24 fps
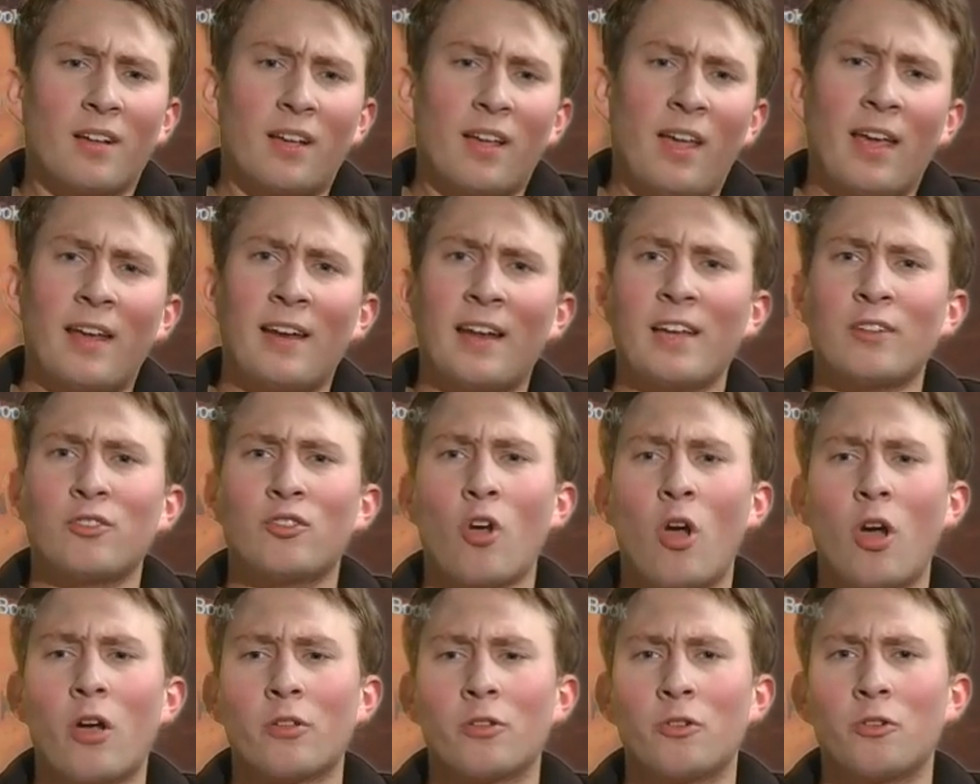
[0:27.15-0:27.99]
And I
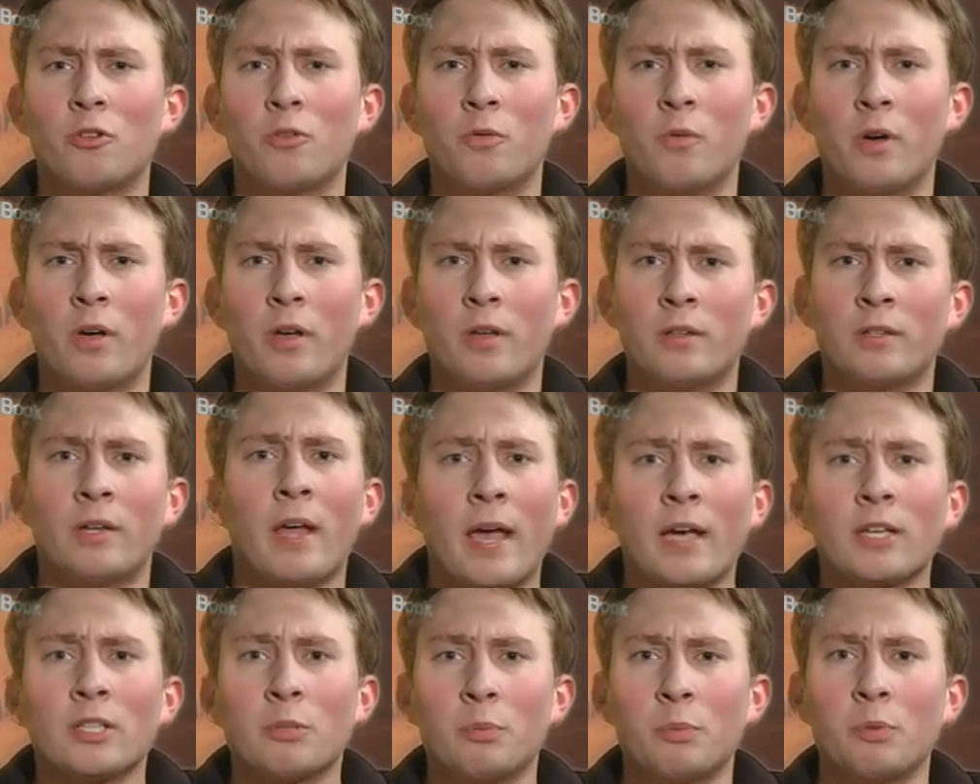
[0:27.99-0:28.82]
talked to an
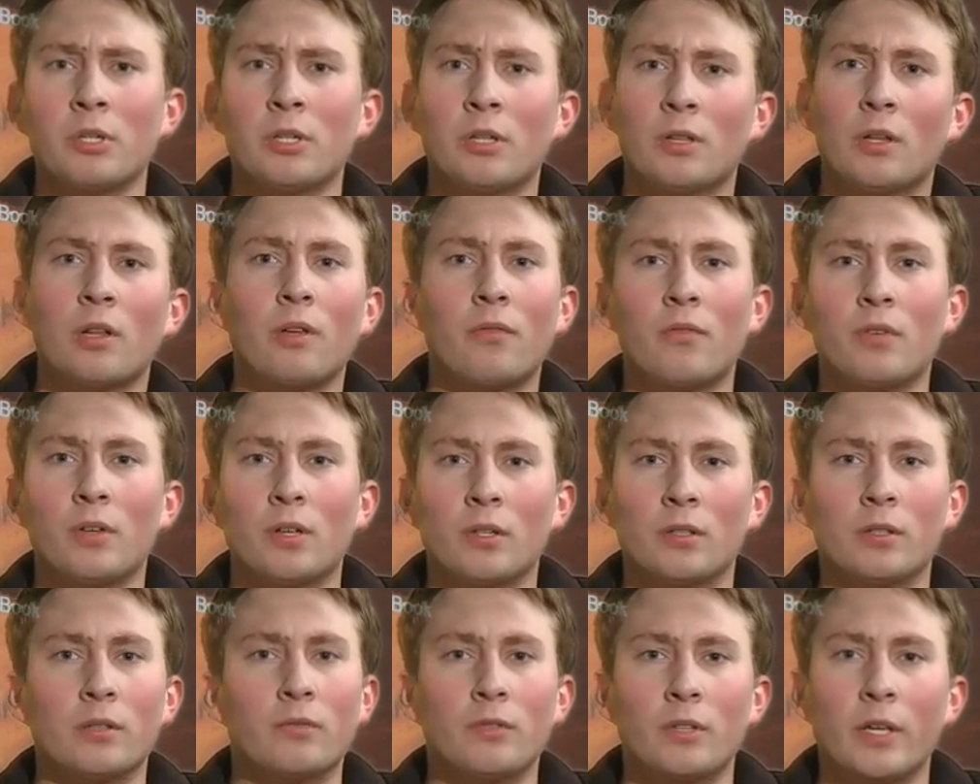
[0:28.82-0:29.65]
expert in the
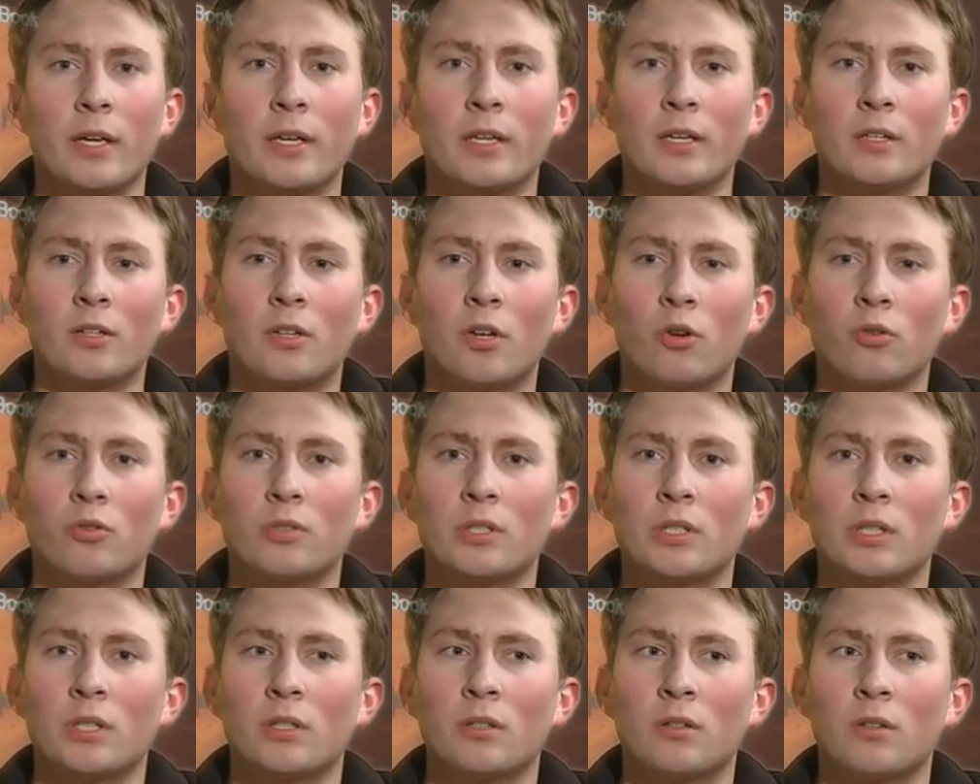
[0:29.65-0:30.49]
field of taking
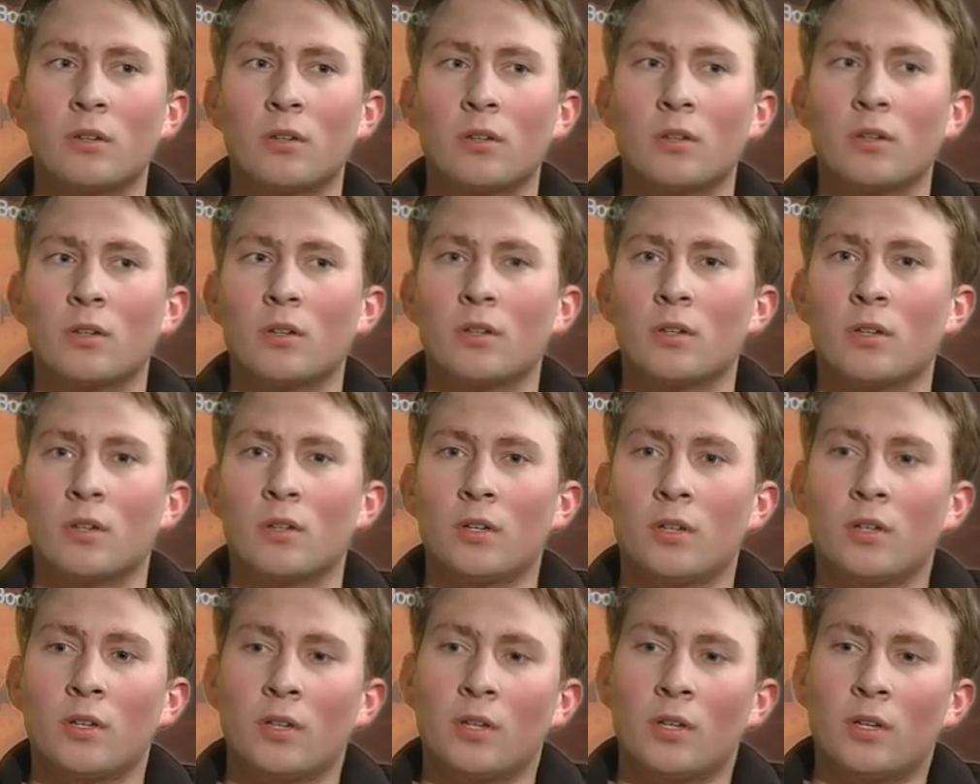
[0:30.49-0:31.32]
notes, and
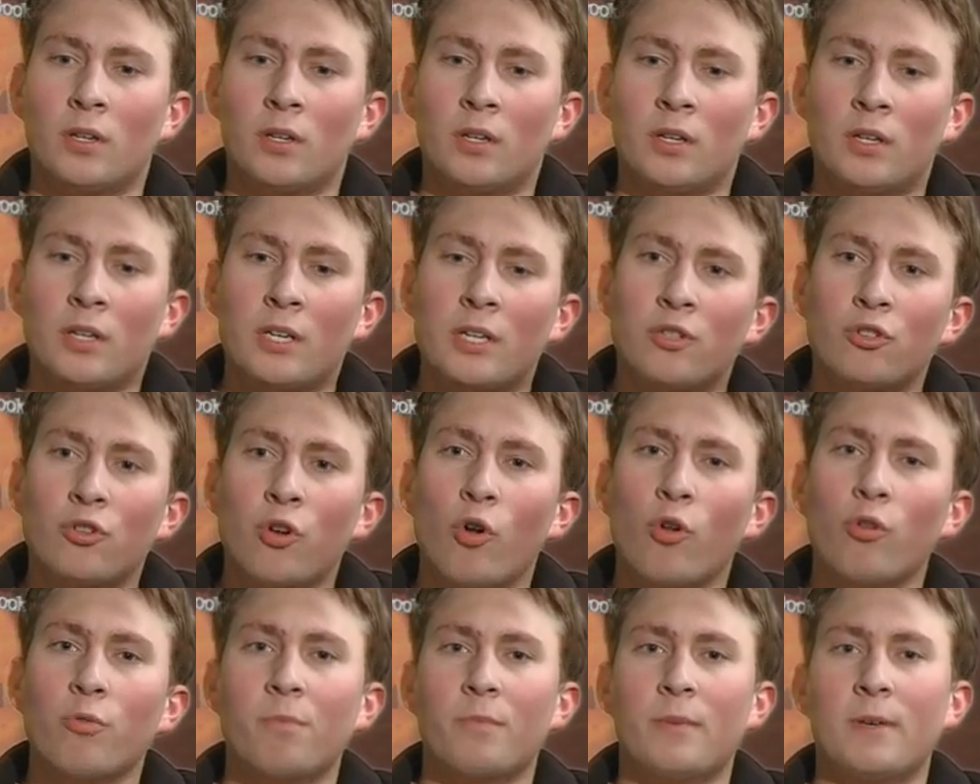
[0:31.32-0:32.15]
he
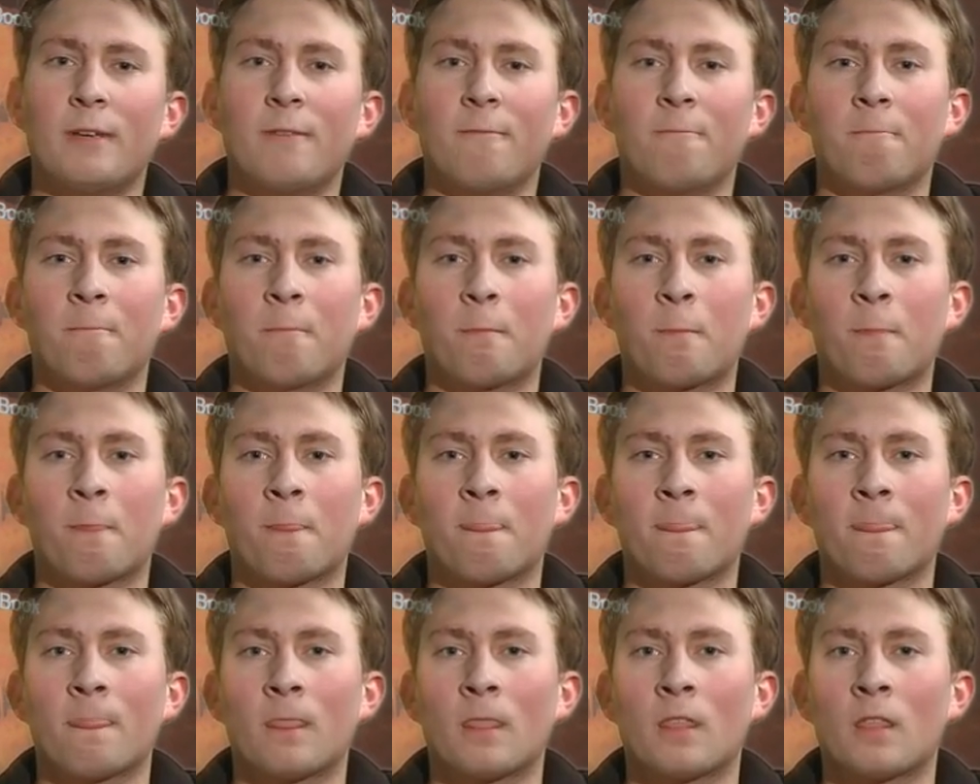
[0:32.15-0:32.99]
told me
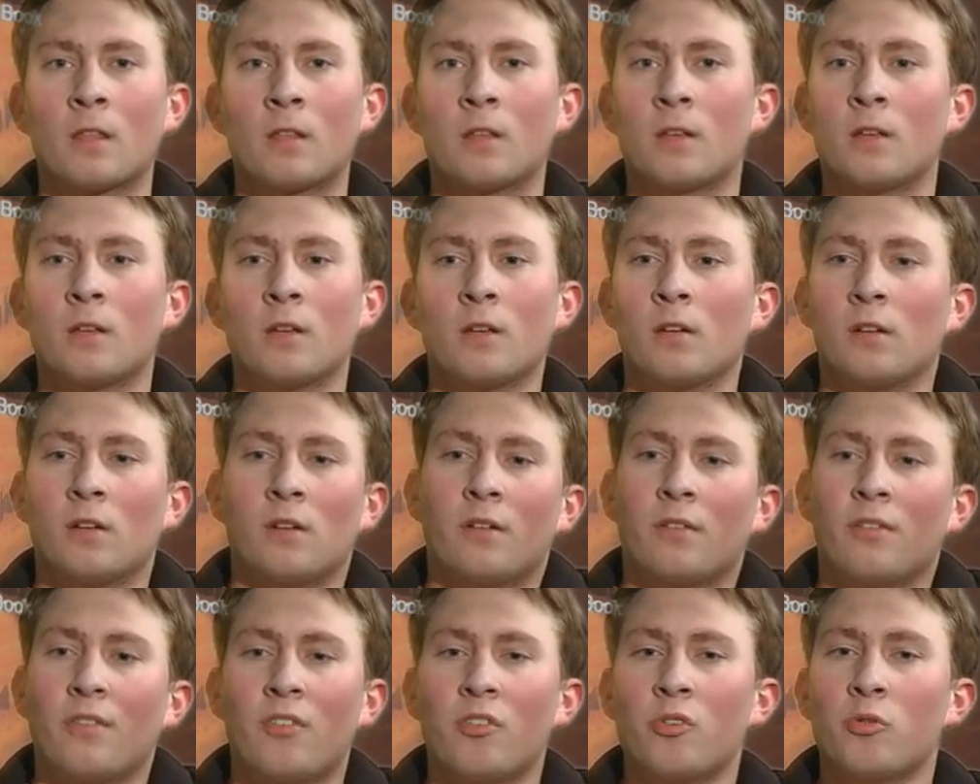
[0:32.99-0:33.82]

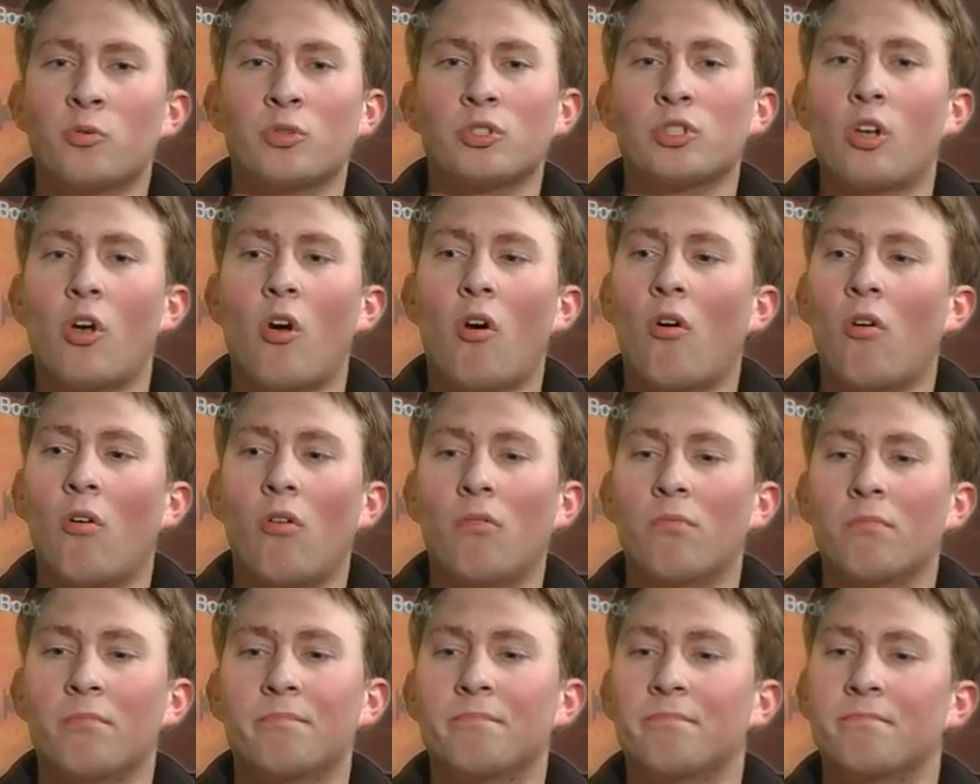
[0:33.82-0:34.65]
that it was
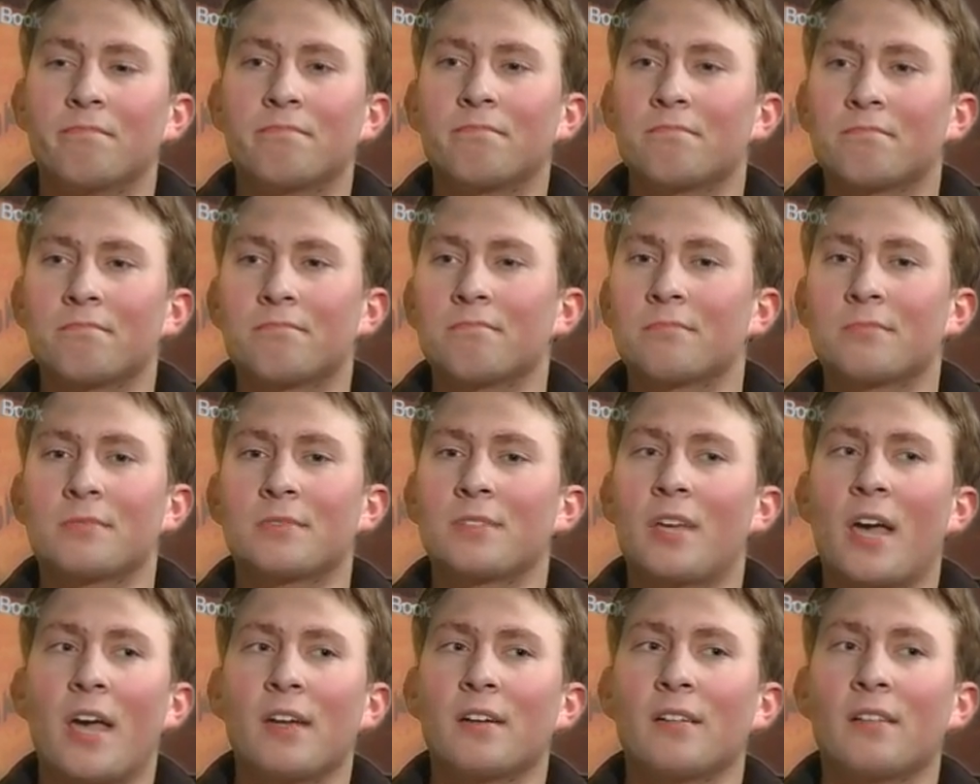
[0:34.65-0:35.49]
all
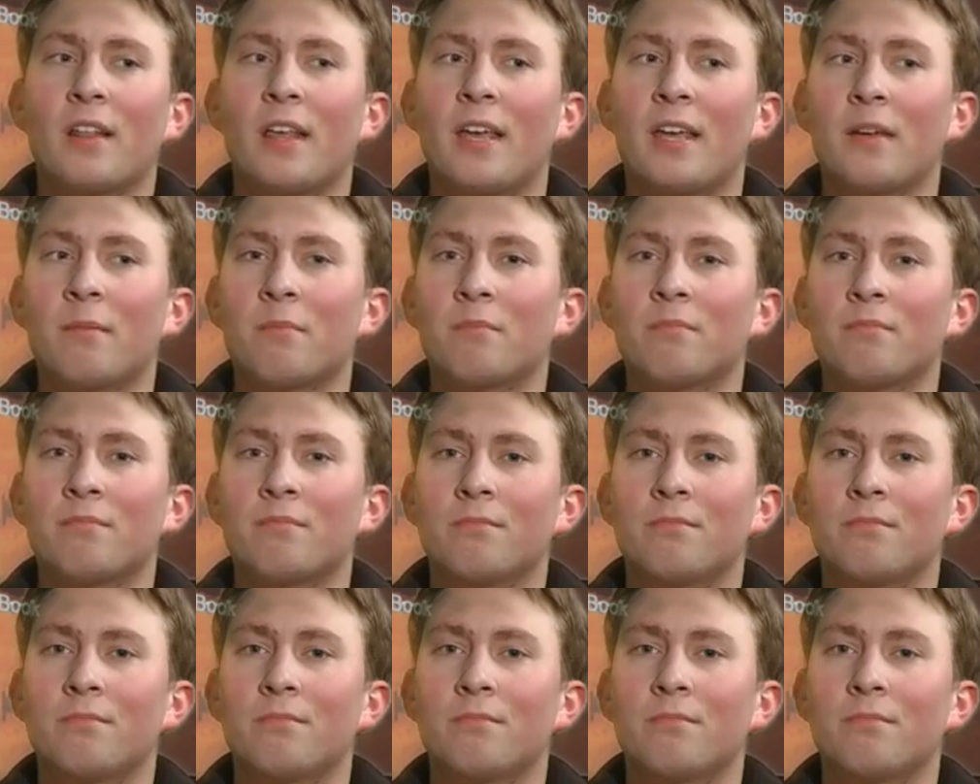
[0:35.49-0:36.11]
kind of lame.